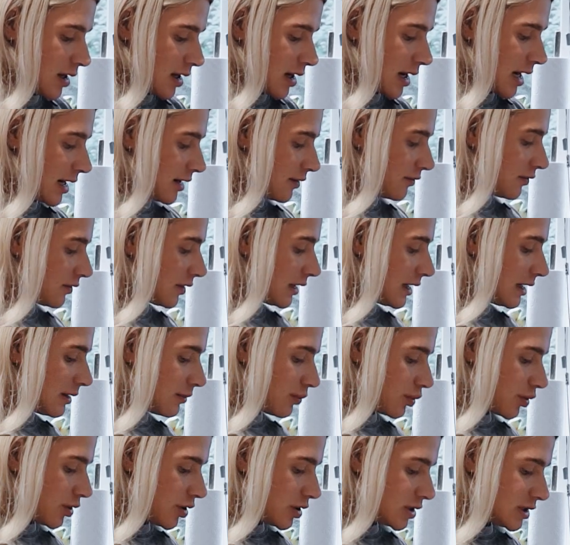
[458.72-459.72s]
kind of
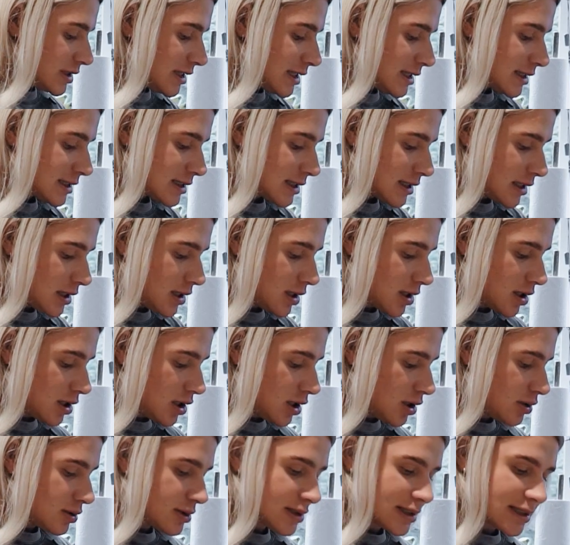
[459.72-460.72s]
lean proteins that you can
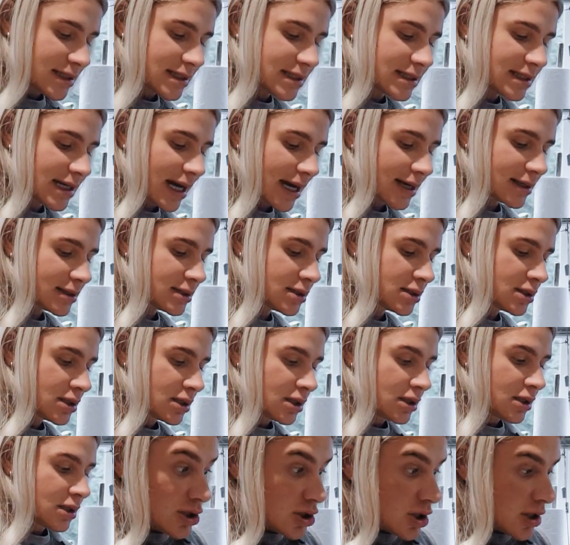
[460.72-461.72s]
use instead.
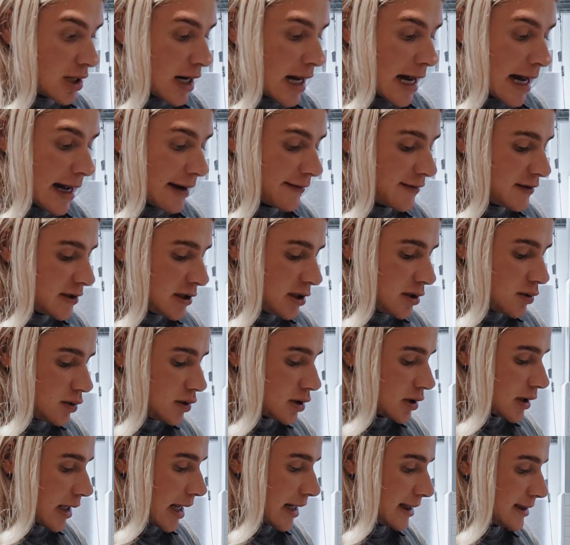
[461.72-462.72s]
So you don't have to
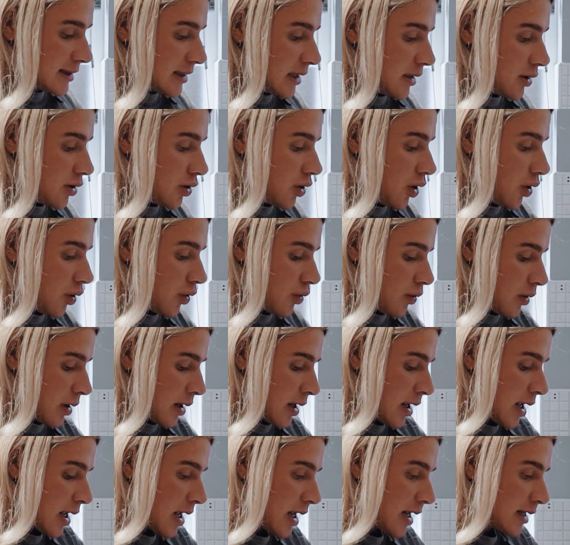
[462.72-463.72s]
utilize it, no.
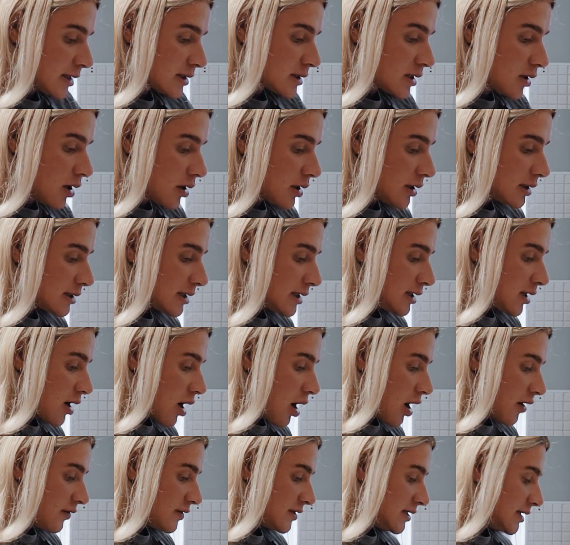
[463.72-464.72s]
As long as in
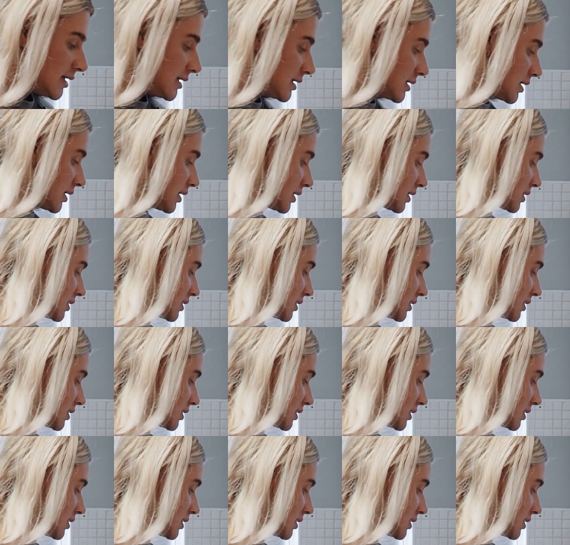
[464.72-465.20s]
your off season you're